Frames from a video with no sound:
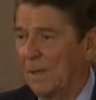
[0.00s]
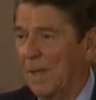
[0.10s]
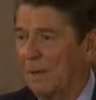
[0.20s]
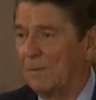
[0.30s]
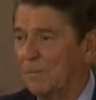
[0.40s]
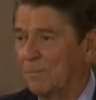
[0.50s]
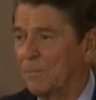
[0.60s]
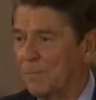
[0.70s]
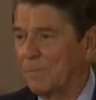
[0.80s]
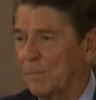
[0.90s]

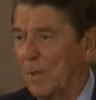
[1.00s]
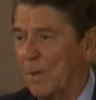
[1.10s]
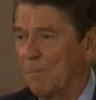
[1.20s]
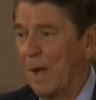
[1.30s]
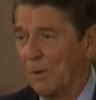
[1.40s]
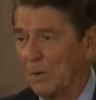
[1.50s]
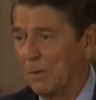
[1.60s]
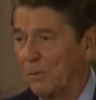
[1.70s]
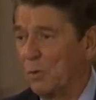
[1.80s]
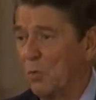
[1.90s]
I've pounded
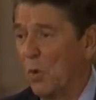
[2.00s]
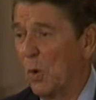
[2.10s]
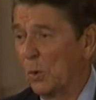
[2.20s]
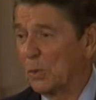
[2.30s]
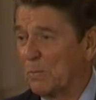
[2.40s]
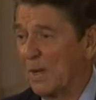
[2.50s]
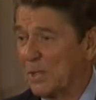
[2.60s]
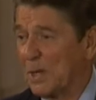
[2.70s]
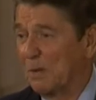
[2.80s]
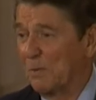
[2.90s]
a few walls
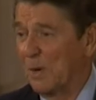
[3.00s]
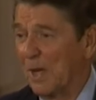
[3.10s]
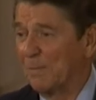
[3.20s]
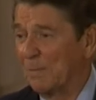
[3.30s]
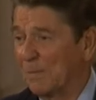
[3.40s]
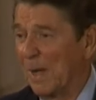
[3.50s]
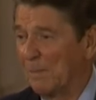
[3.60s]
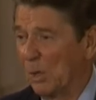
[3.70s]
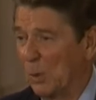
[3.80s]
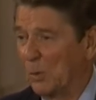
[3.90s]
myself when
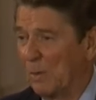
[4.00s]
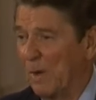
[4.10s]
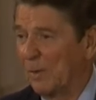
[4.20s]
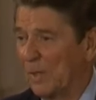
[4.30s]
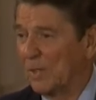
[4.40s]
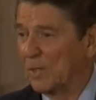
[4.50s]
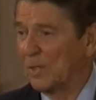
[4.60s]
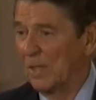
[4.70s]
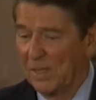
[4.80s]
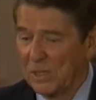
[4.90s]
I'm alone about
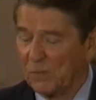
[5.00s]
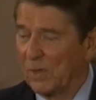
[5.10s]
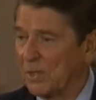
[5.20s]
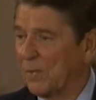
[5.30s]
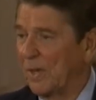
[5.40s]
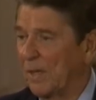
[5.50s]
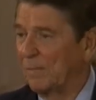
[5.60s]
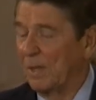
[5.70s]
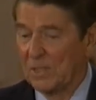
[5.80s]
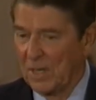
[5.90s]
this. It is frustrating.
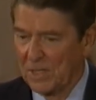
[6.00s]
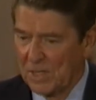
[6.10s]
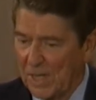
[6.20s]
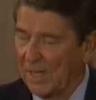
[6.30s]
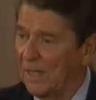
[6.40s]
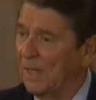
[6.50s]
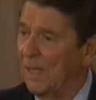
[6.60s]
But as I say,